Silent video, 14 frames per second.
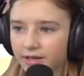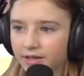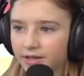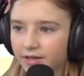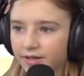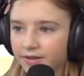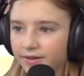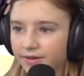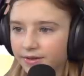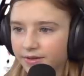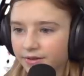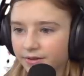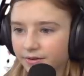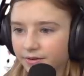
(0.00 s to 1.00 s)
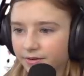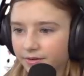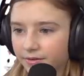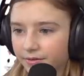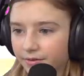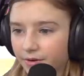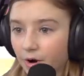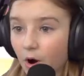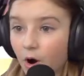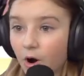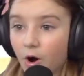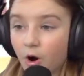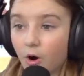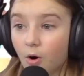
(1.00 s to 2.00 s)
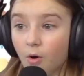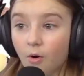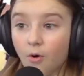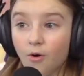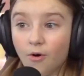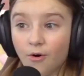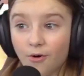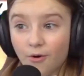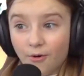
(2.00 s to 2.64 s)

No words are spoken by the person on screen.